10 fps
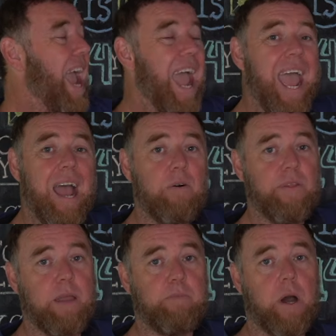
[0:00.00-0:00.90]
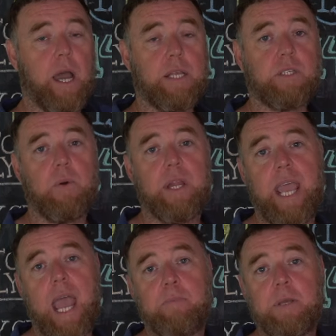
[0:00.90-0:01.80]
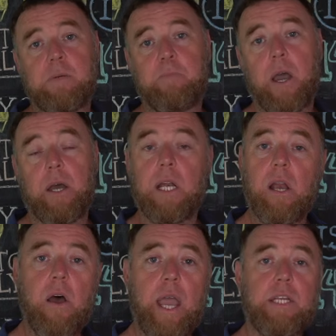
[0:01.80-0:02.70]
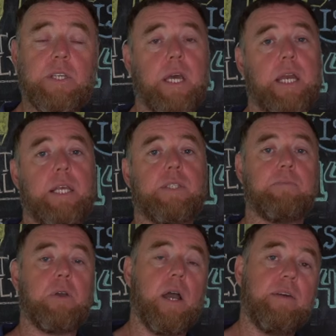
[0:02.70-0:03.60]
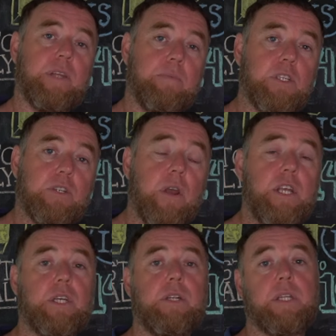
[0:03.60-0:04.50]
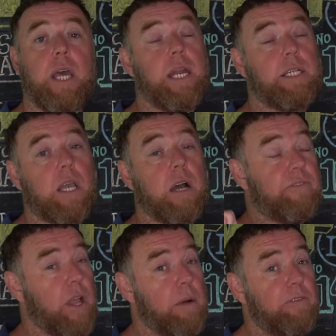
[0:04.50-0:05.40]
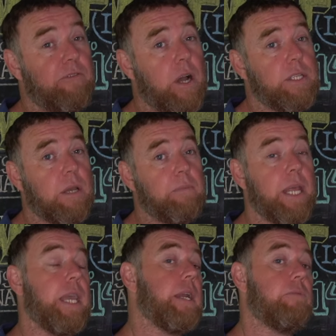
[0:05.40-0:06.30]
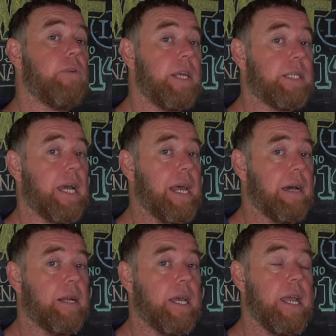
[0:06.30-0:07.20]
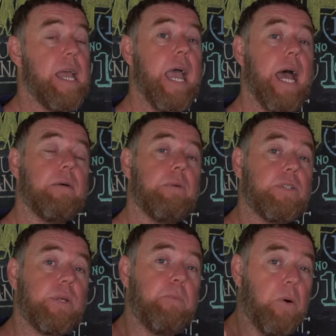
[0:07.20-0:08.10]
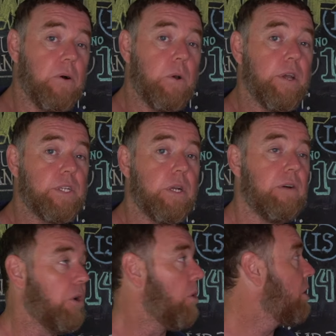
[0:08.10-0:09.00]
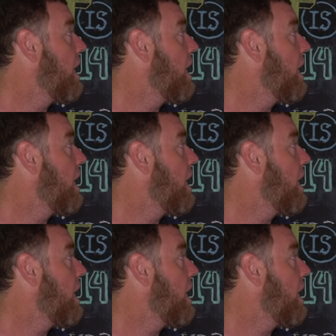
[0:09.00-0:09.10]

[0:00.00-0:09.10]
How they buy. So are they happy to buy online? Do they need some kind of demonstration? Do they need to come and find somebody in a retail outlet? And the most important question of all